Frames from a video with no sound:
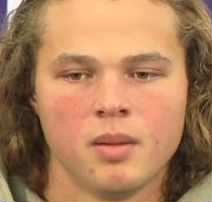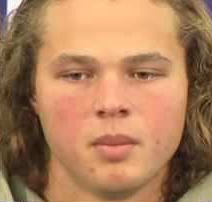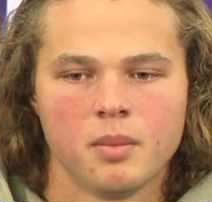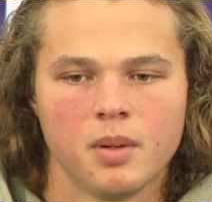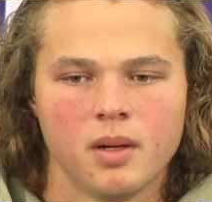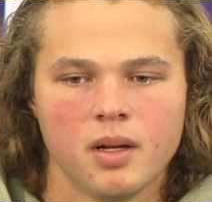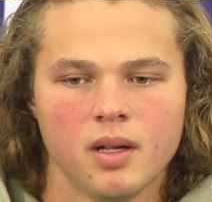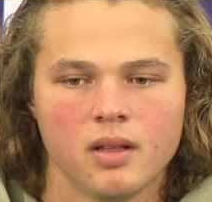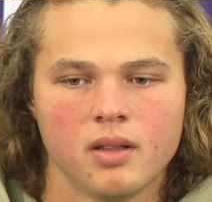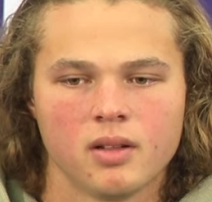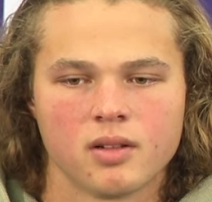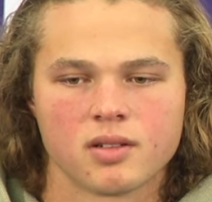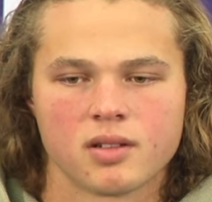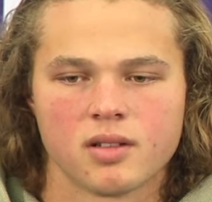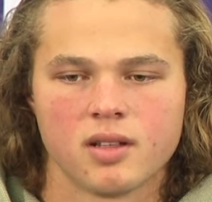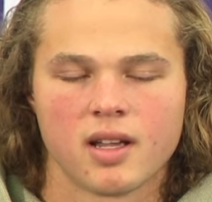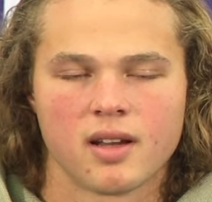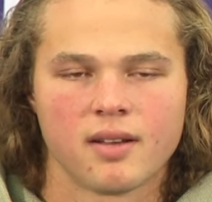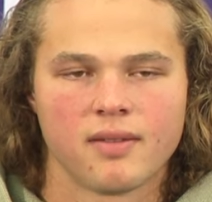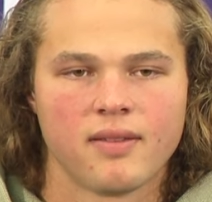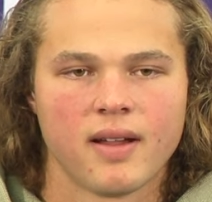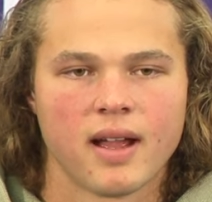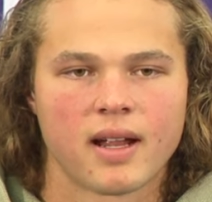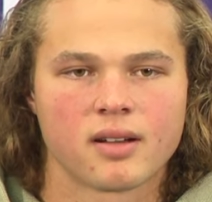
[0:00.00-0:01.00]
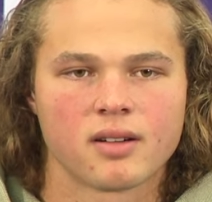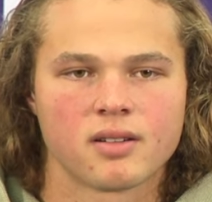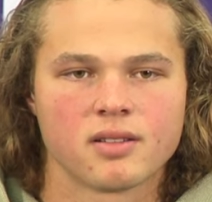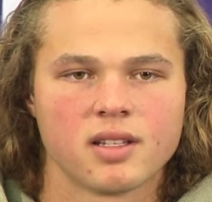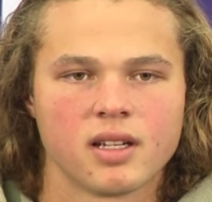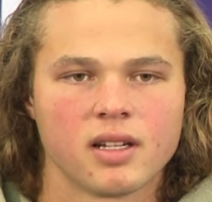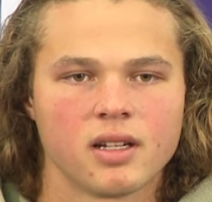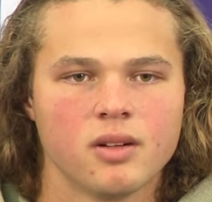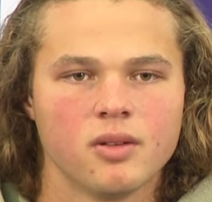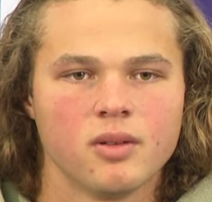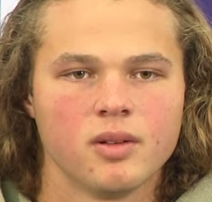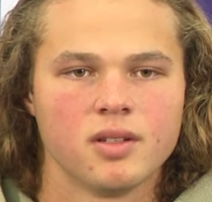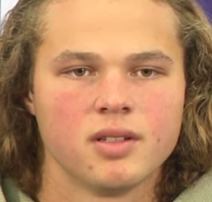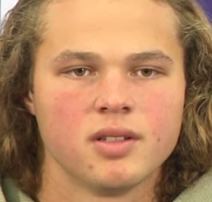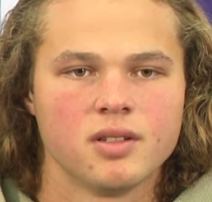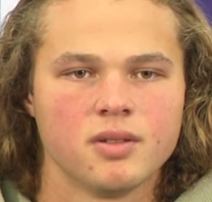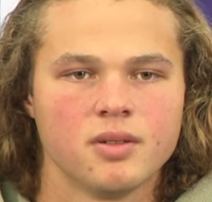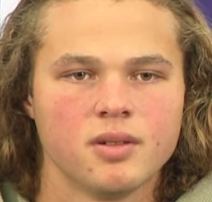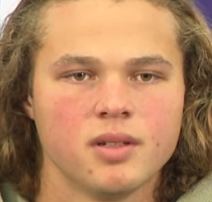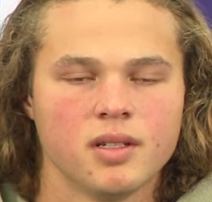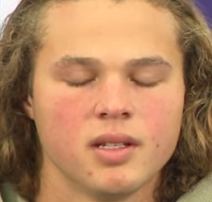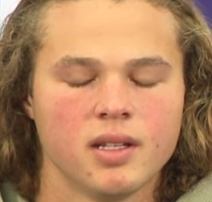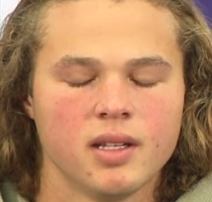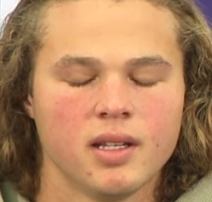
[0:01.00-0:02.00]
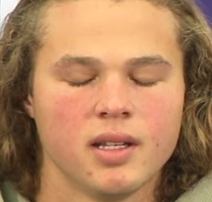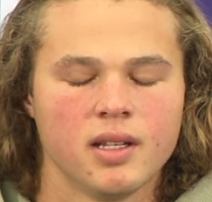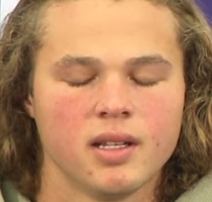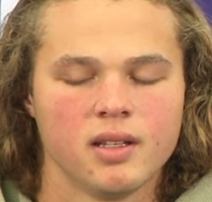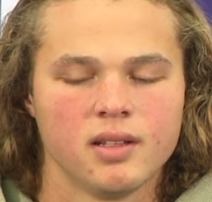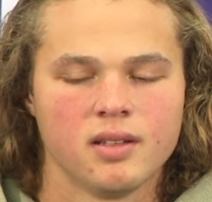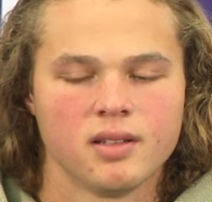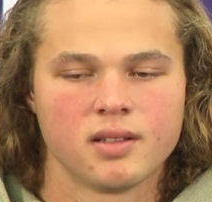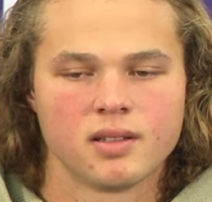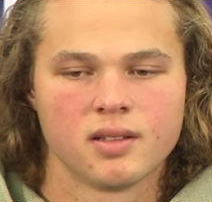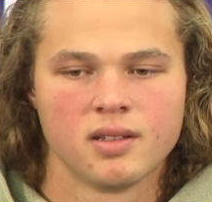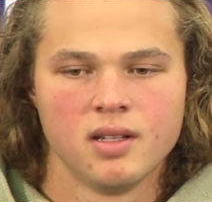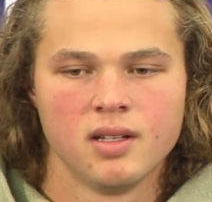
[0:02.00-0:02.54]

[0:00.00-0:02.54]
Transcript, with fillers: But there's a lot of factors that go into it, and